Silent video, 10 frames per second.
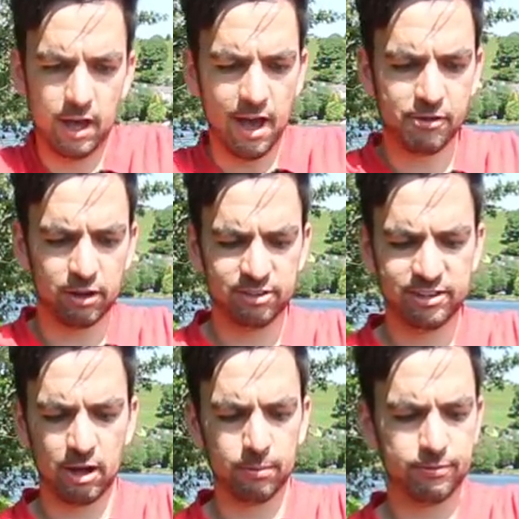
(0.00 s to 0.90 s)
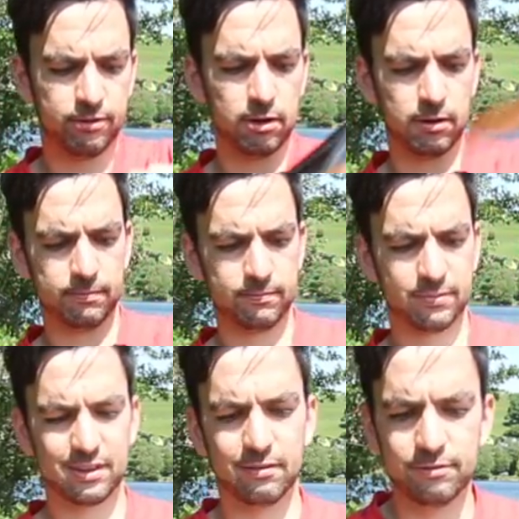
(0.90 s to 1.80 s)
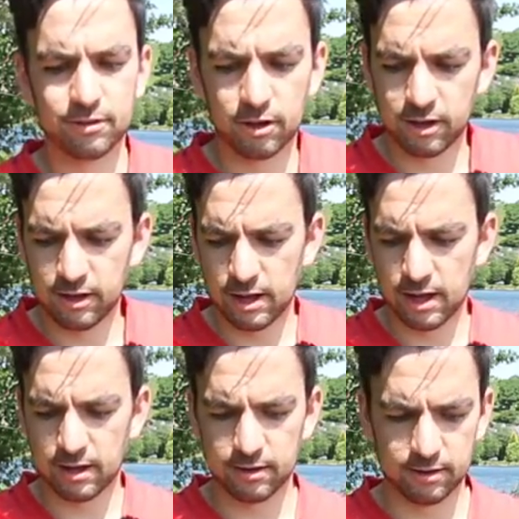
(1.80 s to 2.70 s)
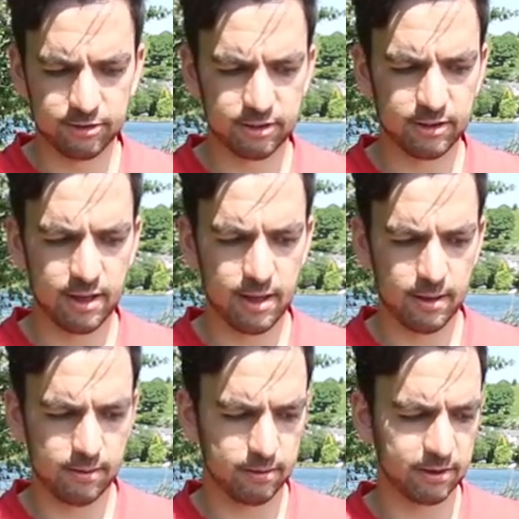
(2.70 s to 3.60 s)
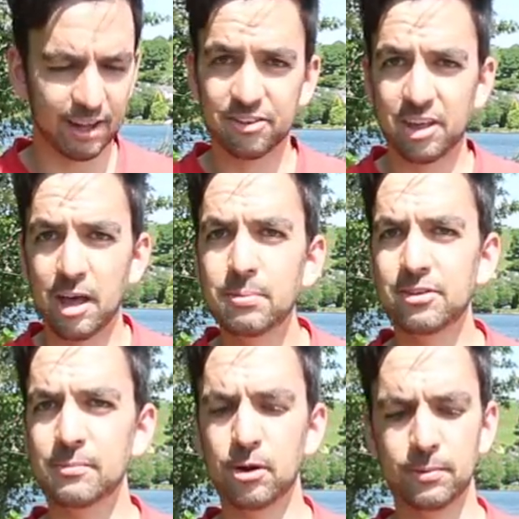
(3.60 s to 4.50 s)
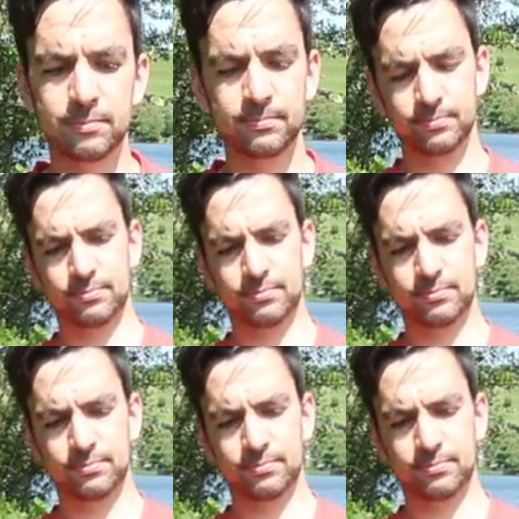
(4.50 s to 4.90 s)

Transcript: I've got this set up for vlogging and landscapes at the moment.